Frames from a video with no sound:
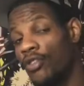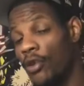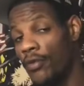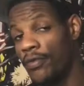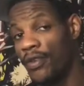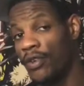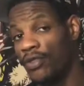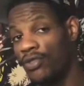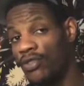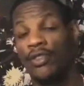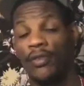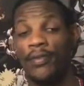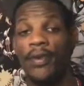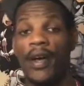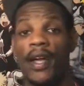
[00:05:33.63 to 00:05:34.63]
surface
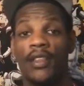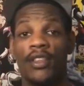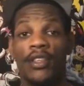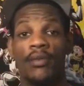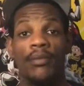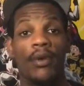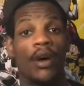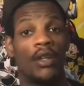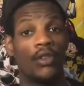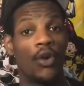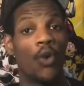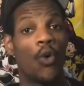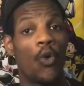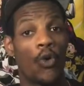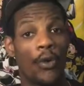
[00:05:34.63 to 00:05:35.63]
to find them on the
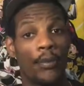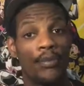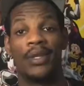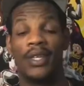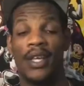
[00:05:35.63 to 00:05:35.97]
orb.